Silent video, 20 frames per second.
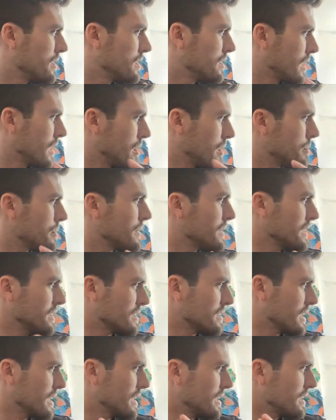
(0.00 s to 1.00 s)

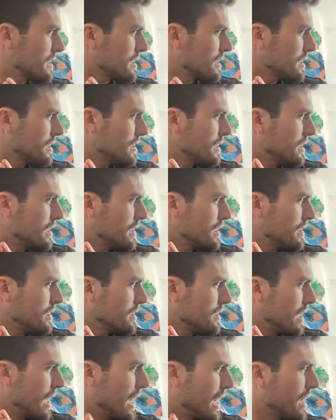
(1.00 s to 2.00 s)
companies
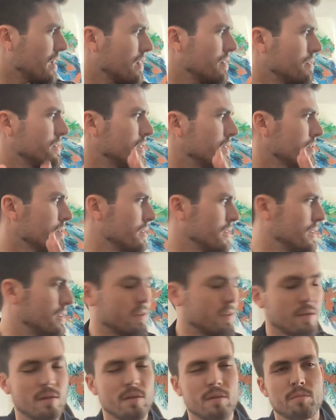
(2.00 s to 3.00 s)
have different
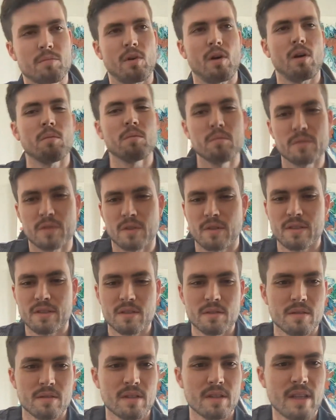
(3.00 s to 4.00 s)
sort of problems or
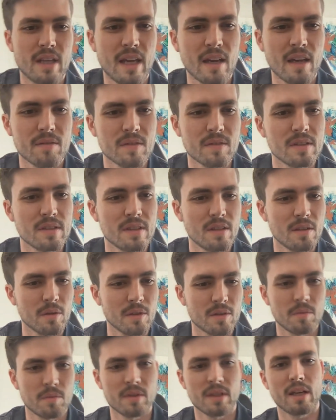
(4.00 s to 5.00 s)
issues that they have to deal
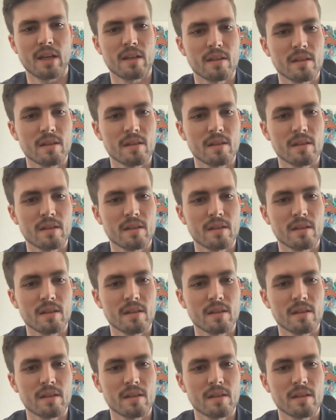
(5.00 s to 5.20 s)
with when